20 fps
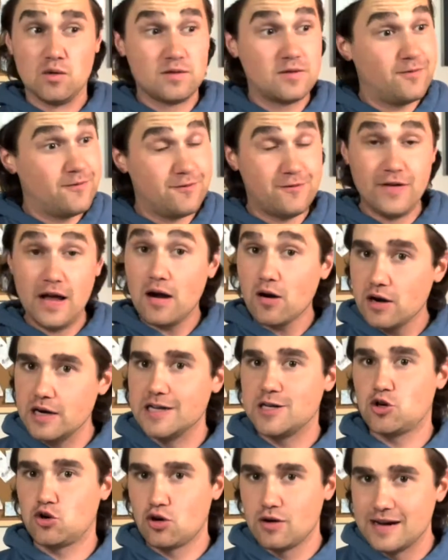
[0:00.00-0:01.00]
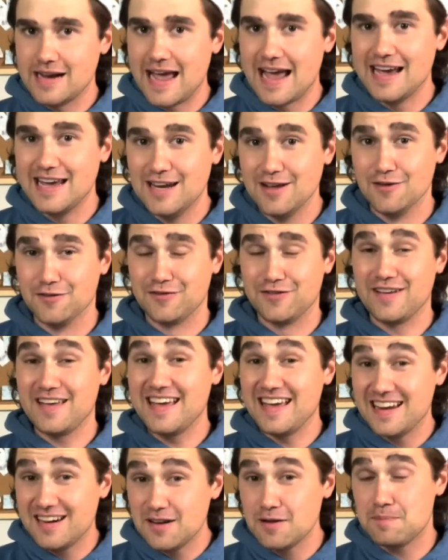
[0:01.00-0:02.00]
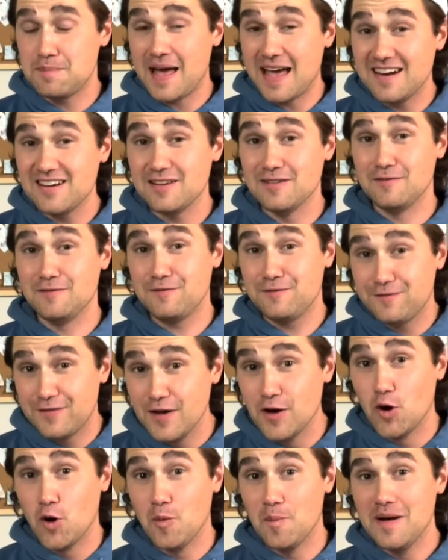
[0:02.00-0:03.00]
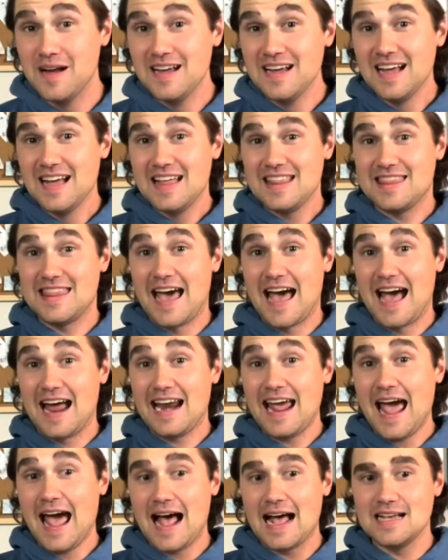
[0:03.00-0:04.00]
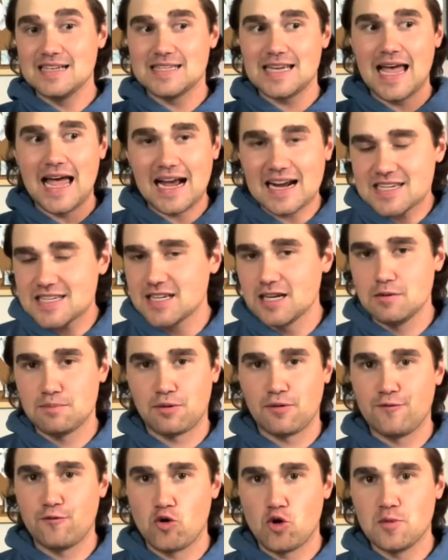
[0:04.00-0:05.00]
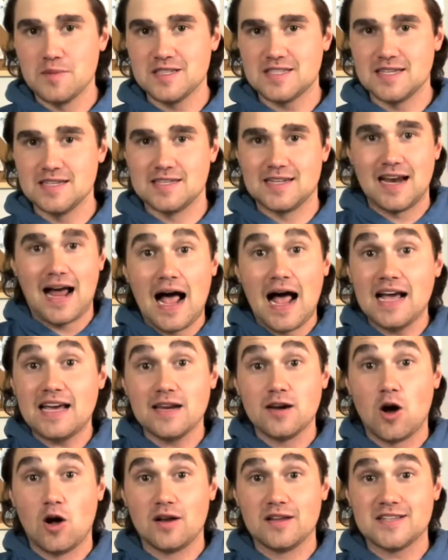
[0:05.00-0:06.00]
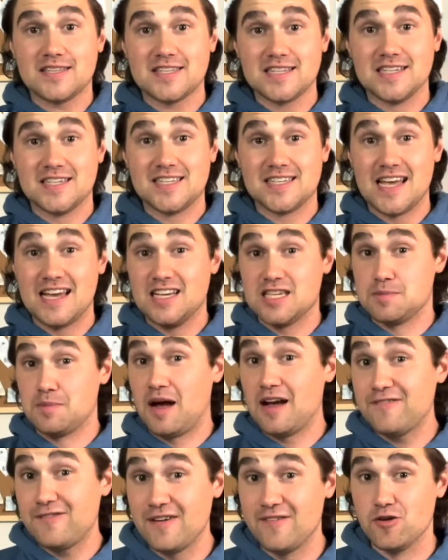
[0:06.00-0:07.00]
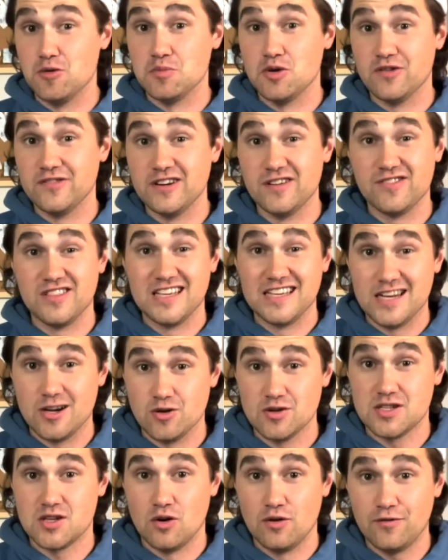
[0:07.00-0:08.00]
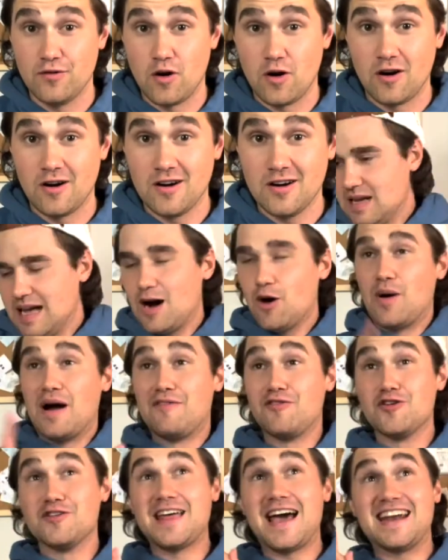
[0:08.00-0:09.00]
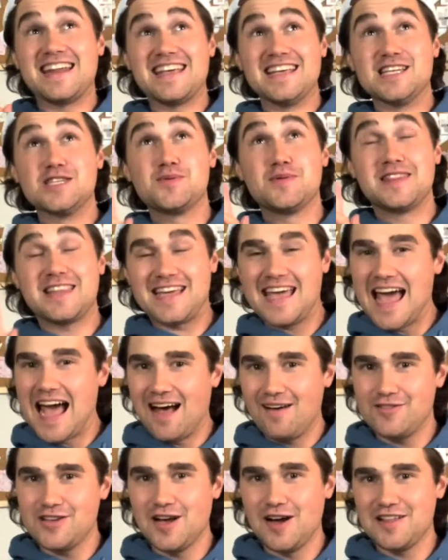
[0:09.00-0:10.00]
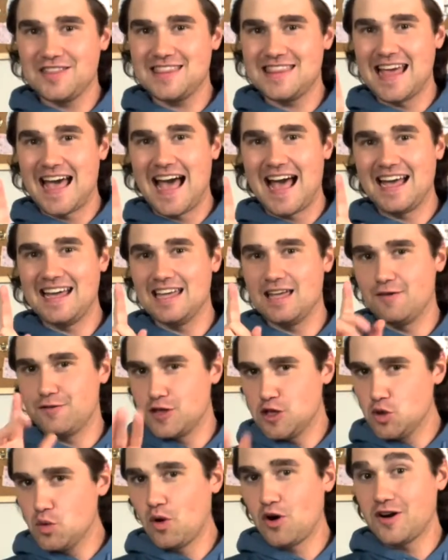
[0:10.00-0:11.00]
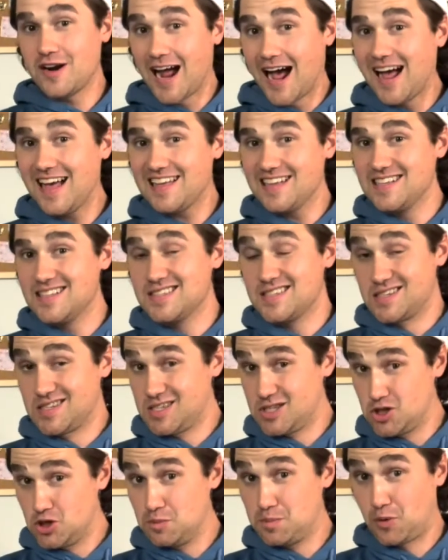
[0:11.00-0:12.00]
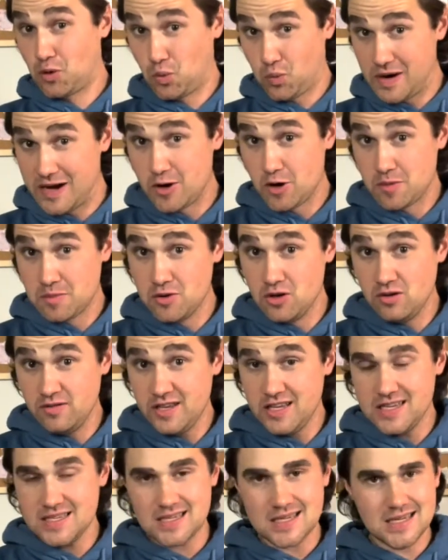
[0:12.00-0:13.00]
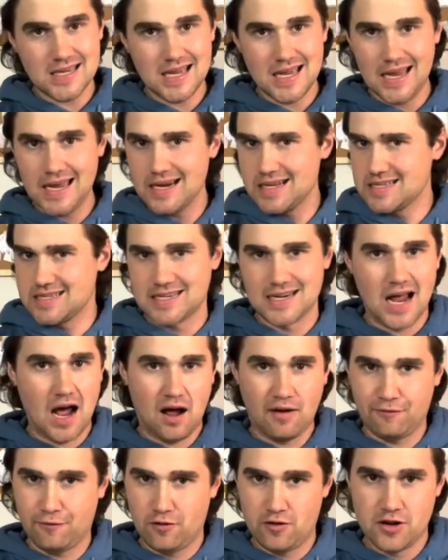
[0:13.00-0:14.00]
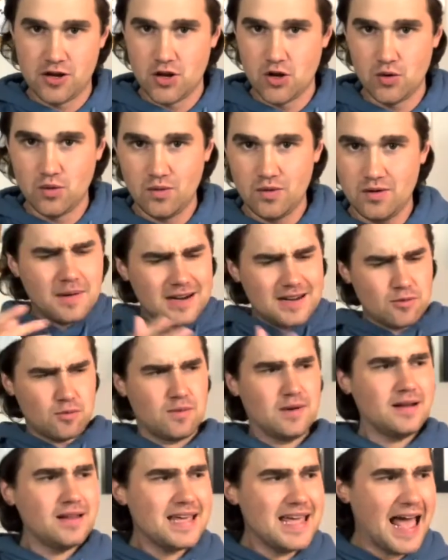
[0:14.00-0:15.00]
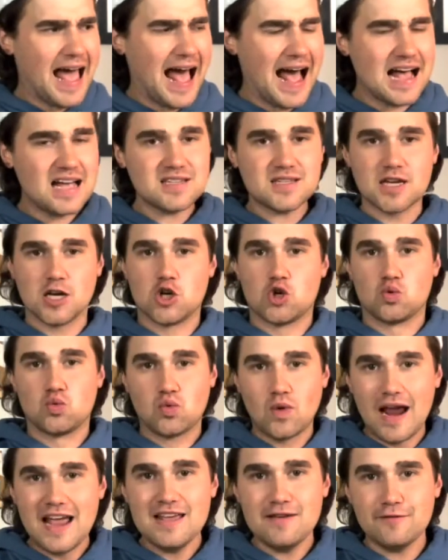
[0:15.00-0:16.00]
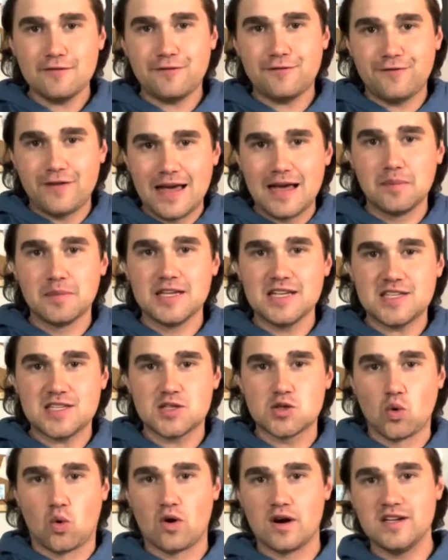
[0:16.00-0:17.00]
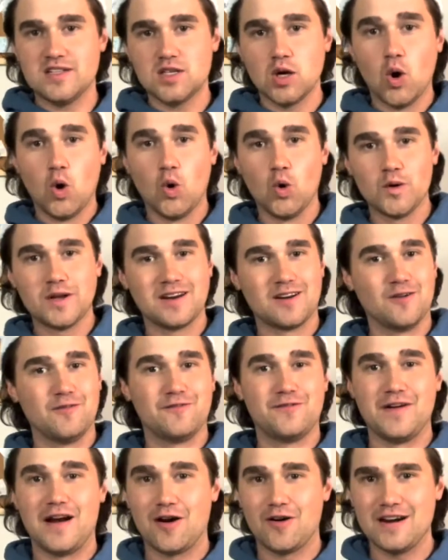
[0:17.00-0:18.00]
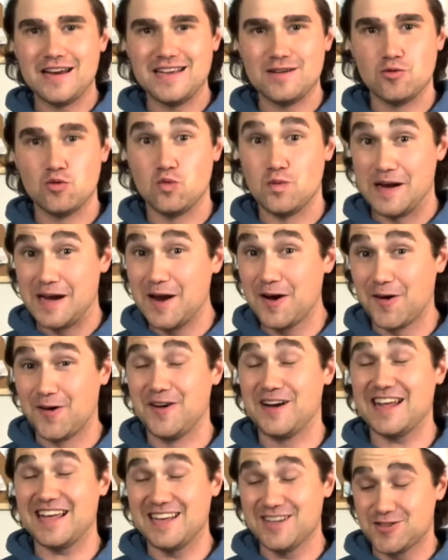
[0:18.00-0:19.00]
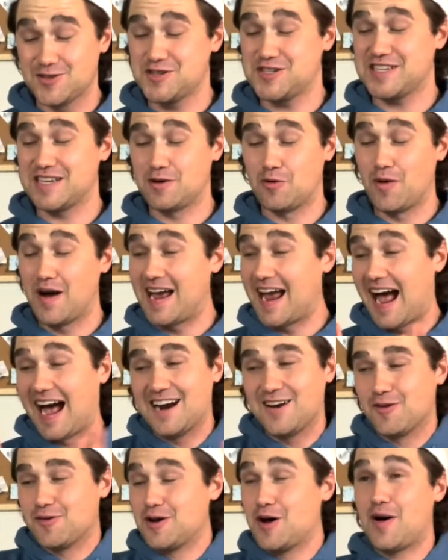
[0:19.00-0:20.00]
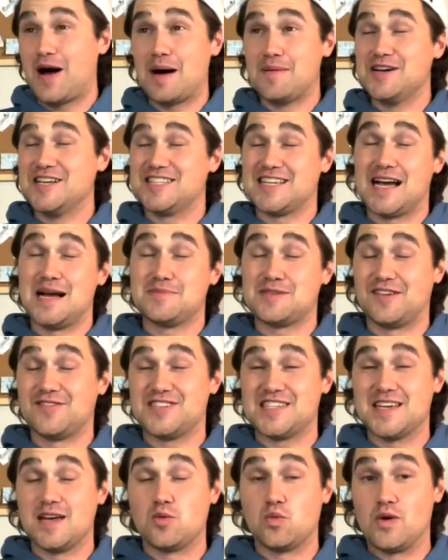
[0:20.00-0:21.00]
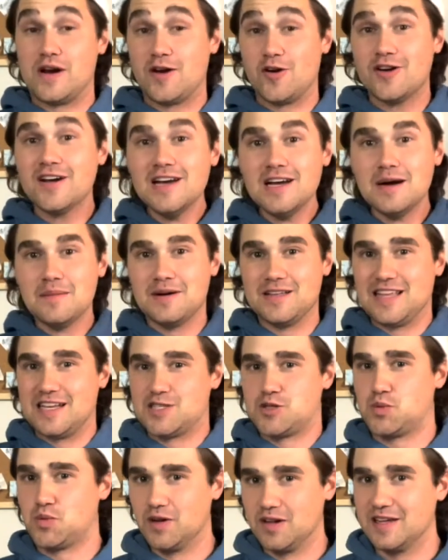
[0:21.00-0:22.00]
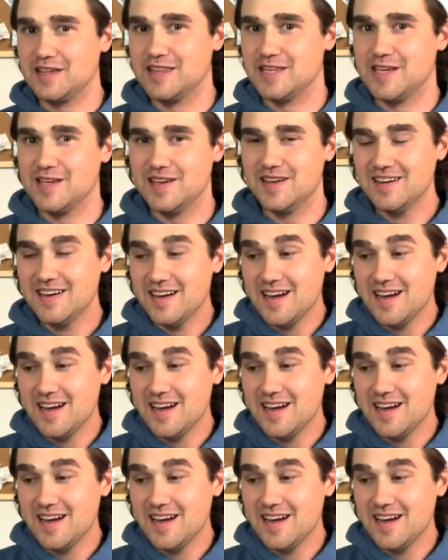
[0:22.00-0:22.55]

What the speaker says: very creative, independent film that has excellent performances and can honestly say is my favorite movie of the year so far. However, that is with the caveat that if you are not into super weird movies, it is not for you. But it really has a great family story told in a very weird, interesting way. I don't know how many times I've said weird, but that's really the